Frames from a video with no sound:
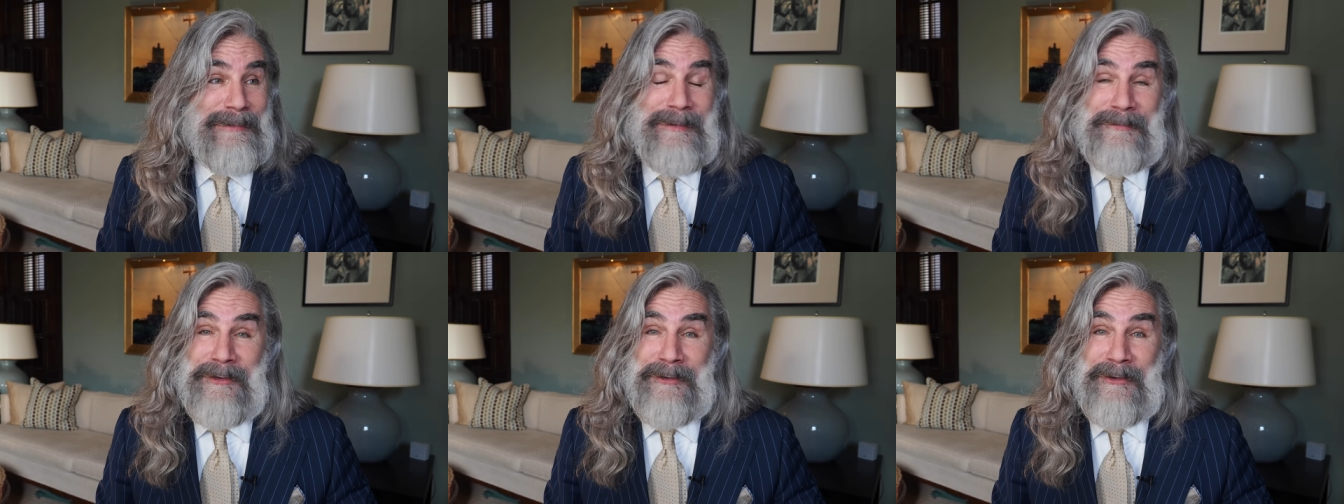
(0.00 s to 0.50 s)

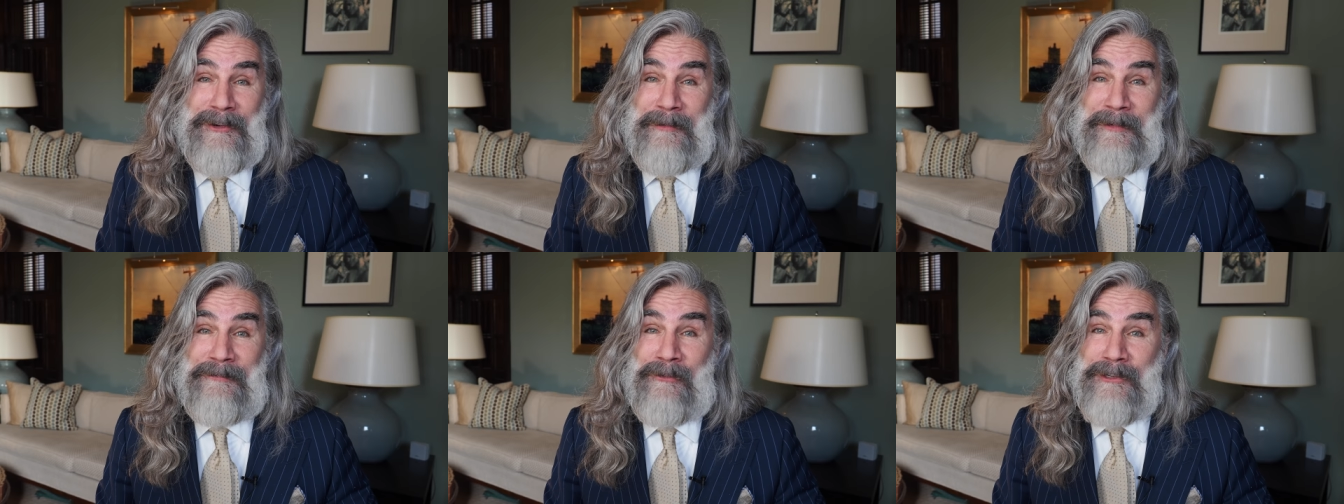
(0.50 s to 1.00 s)
If you're going to
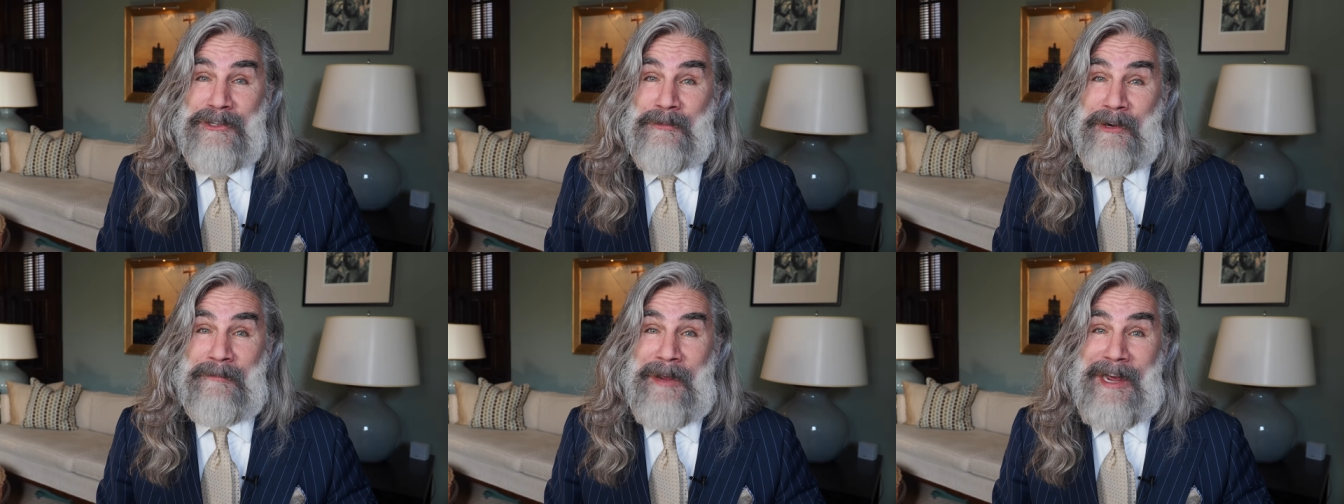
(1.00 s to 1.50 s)
be forced to
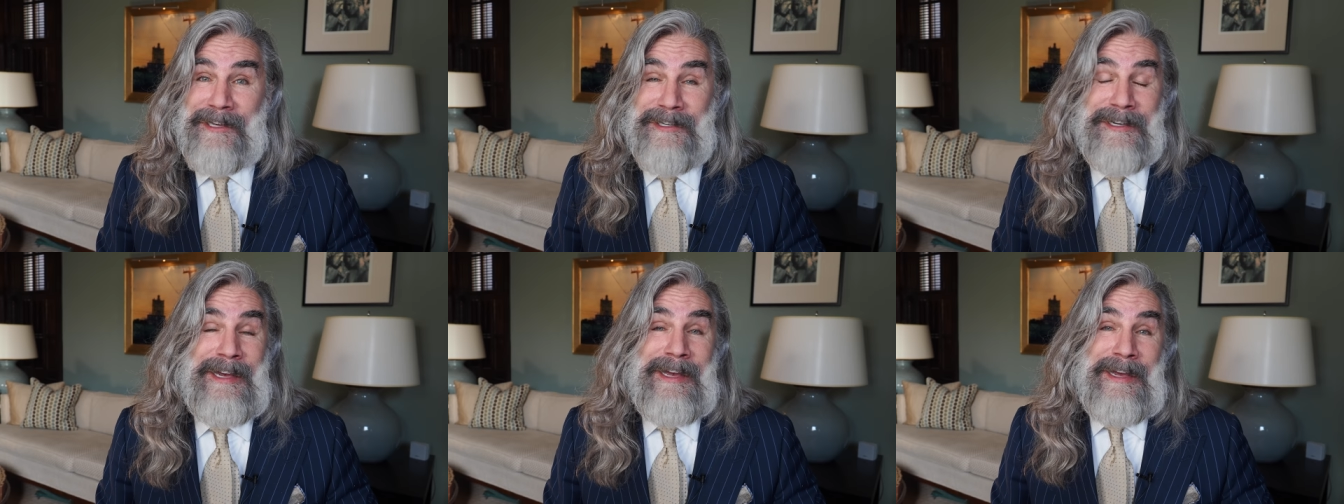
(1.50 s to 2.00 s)
wear a
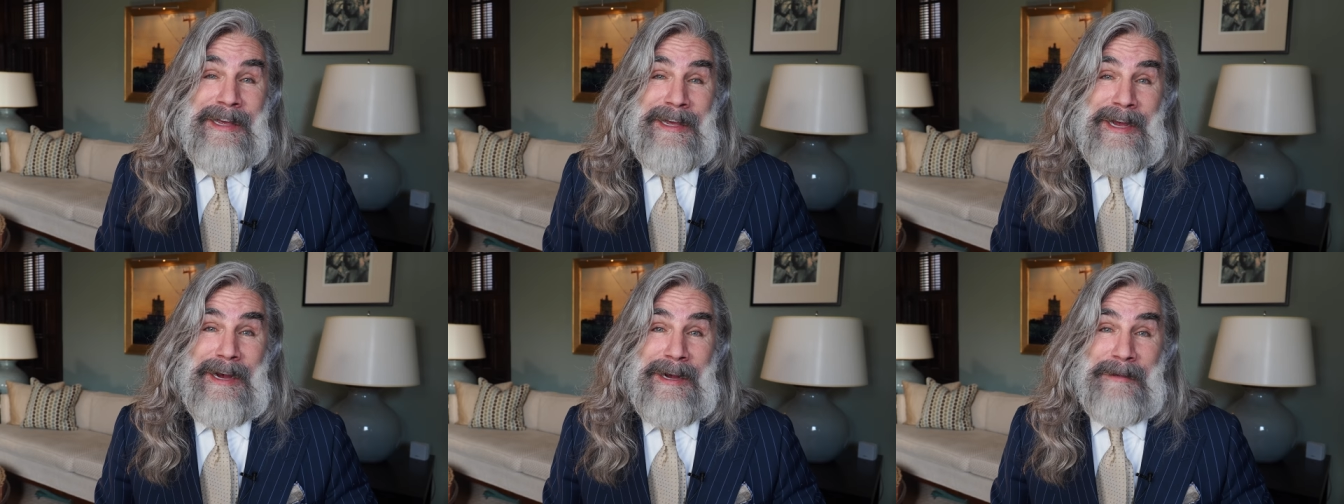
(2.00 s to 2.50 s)
mask,
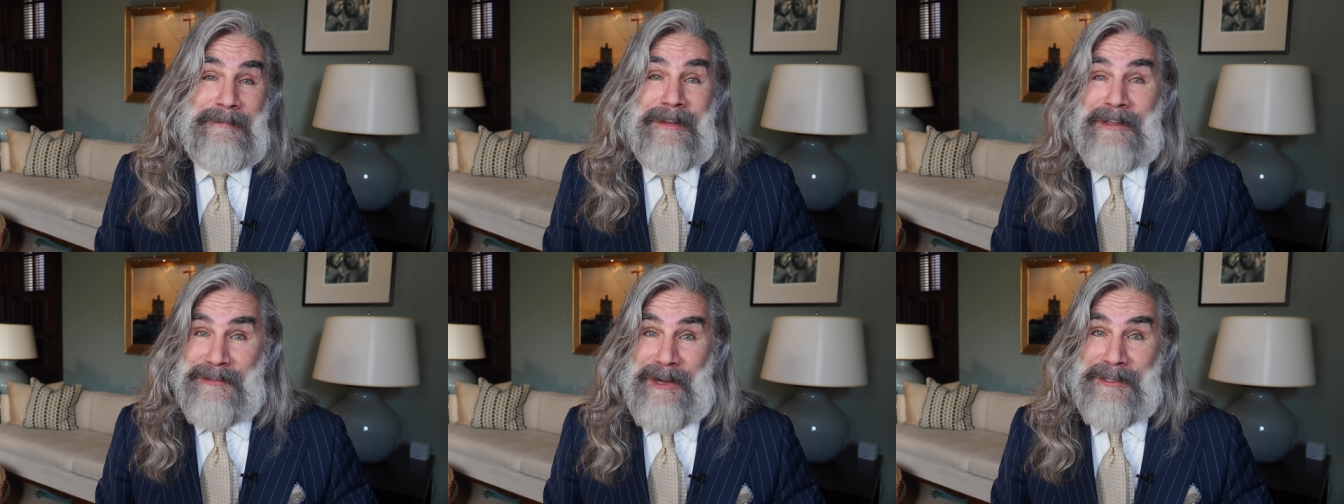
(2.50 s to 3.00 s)

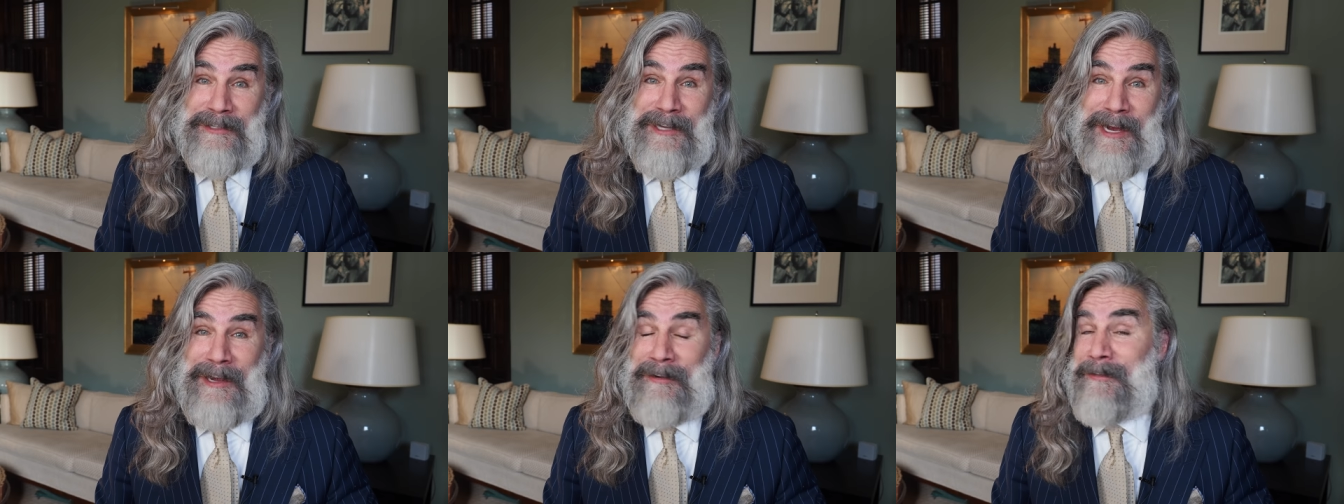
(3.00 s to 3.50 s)
let's talk
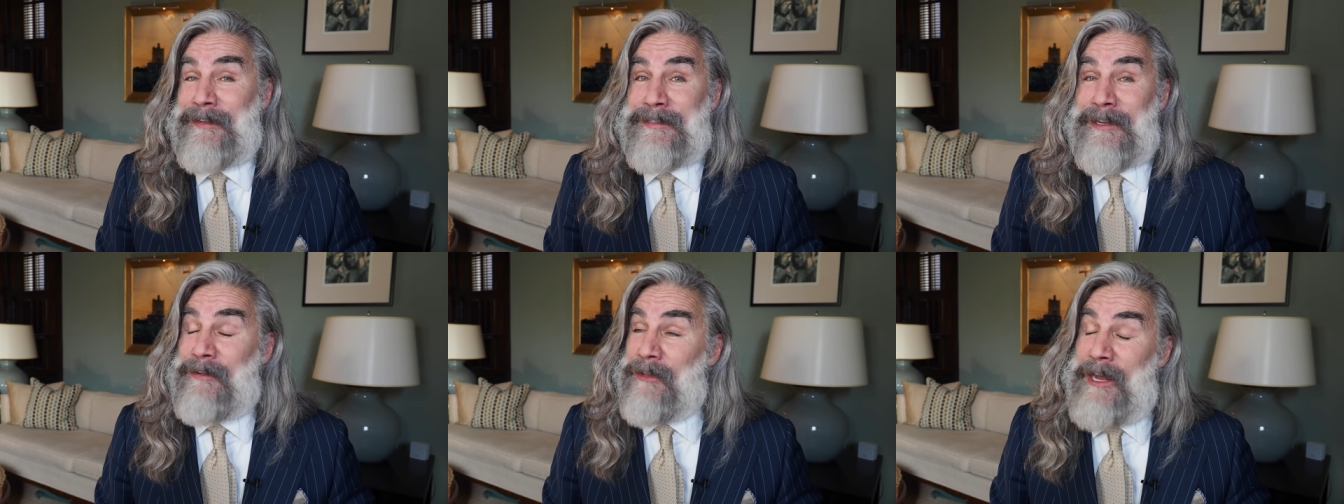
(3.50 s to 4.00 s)
style.
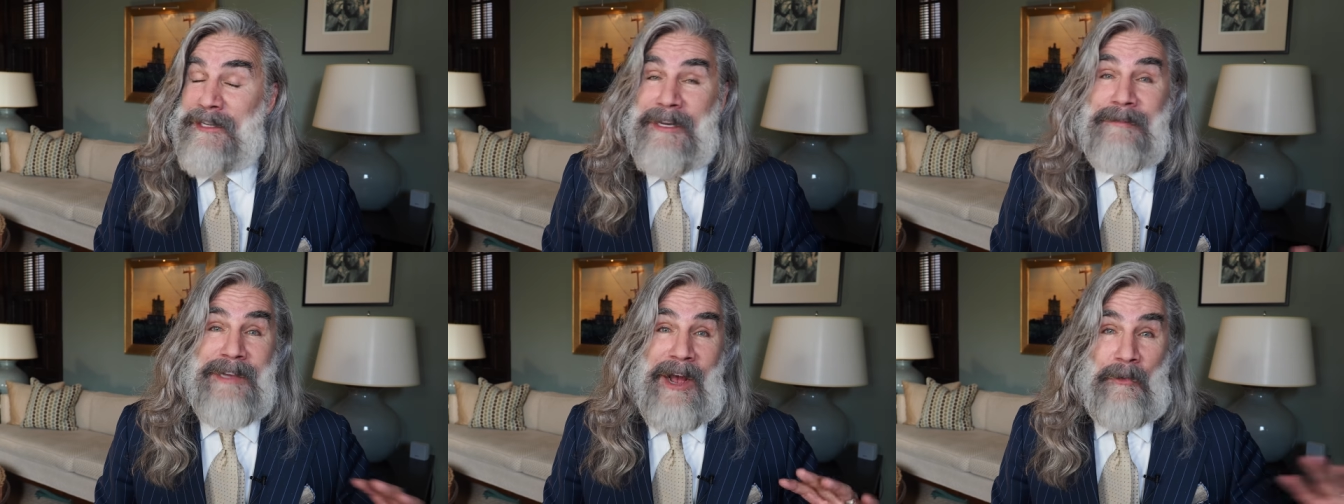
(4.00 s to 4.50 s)
So a lot of
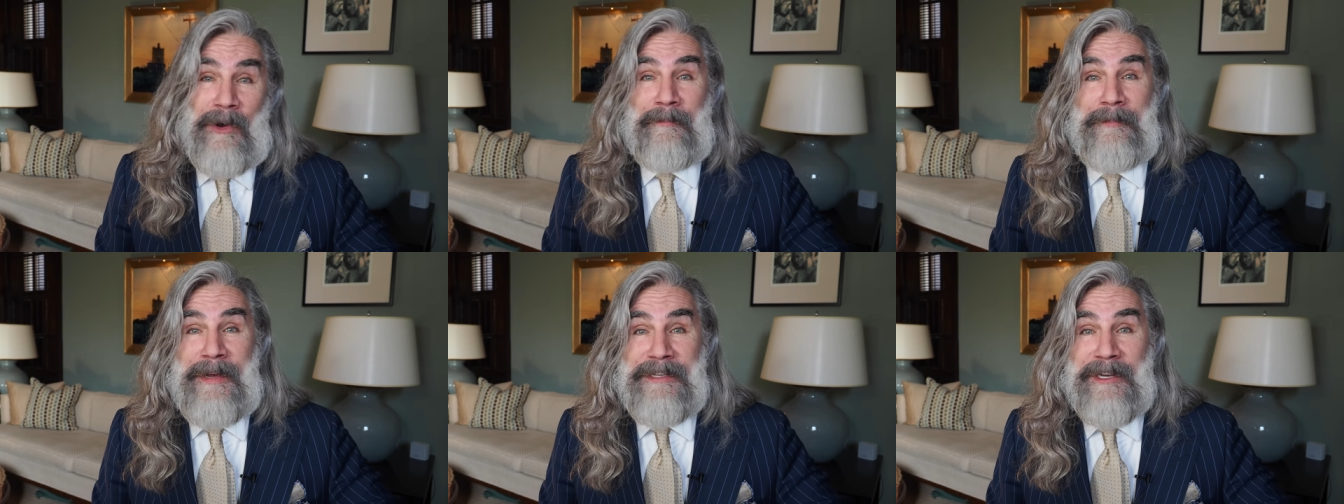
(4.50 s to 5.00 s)
times I'll wear
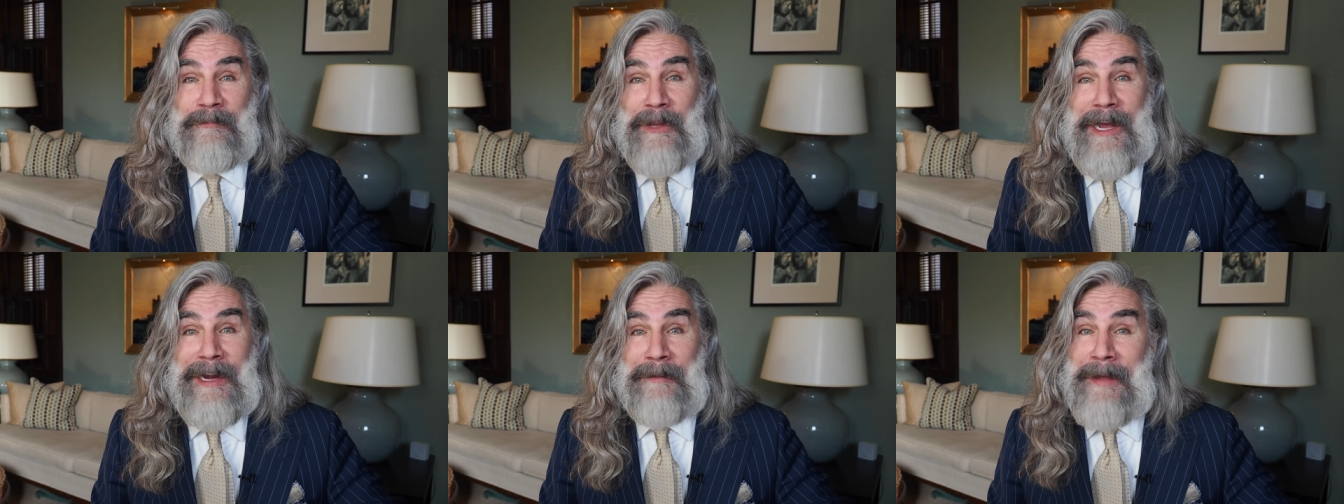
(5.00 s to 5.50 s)
basic
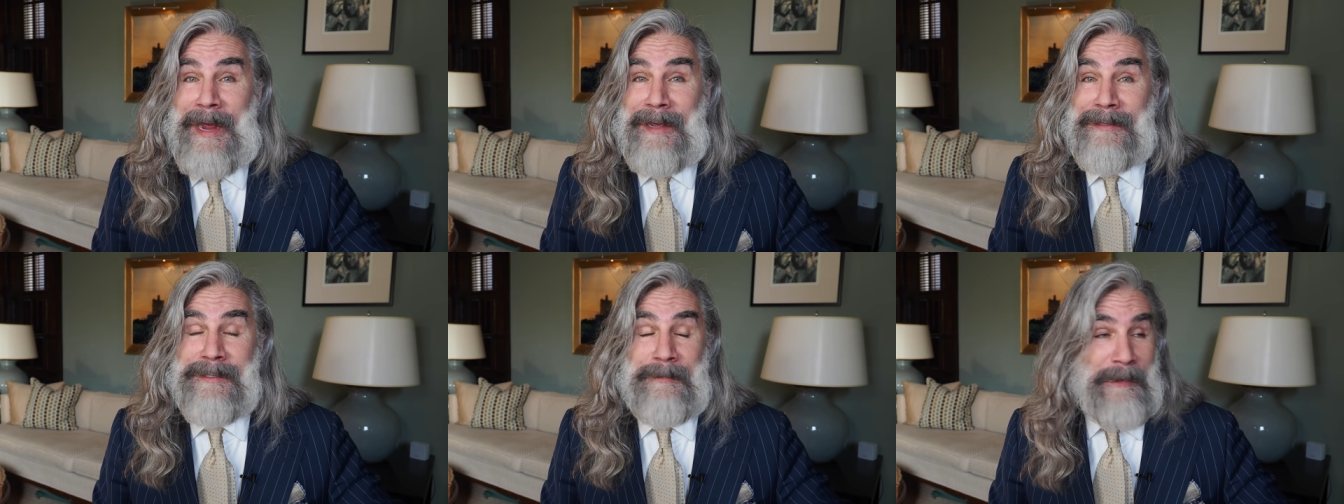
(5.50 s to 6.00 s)
black
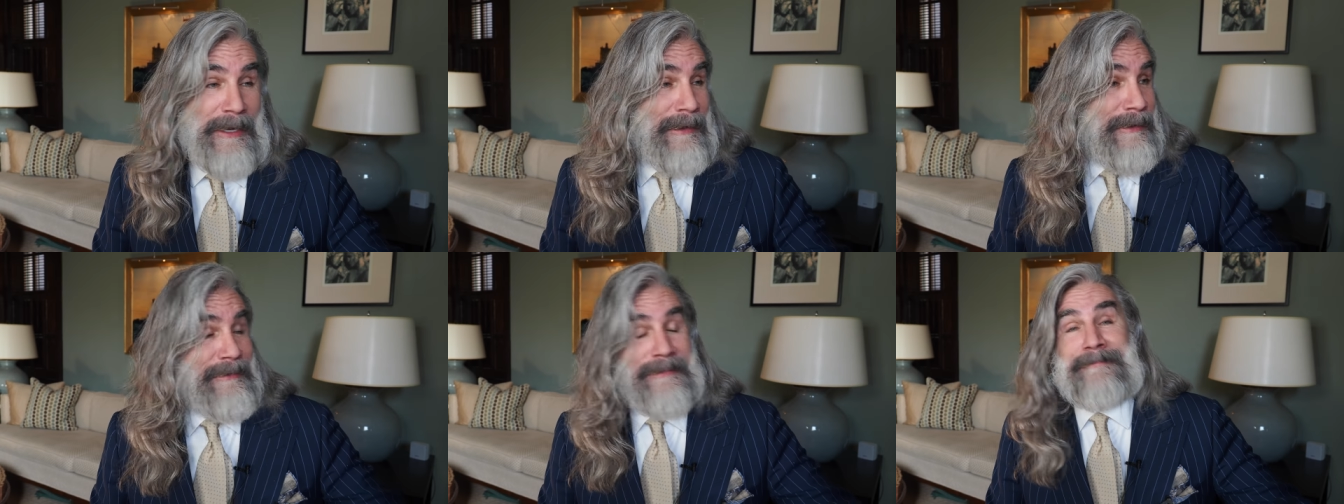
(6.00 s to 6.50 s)
mask
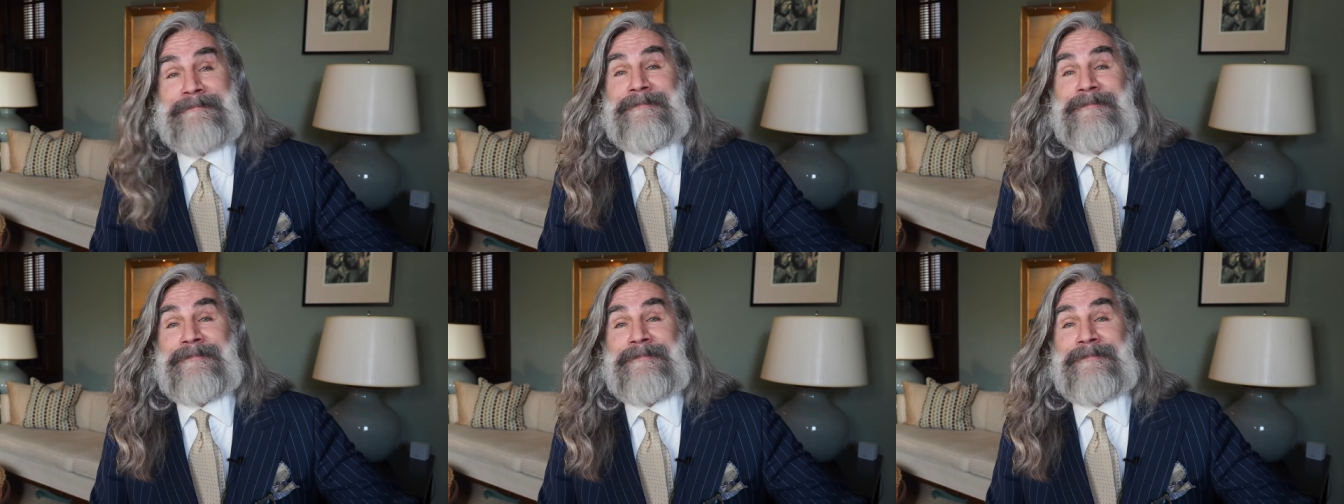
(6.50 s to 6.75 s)
because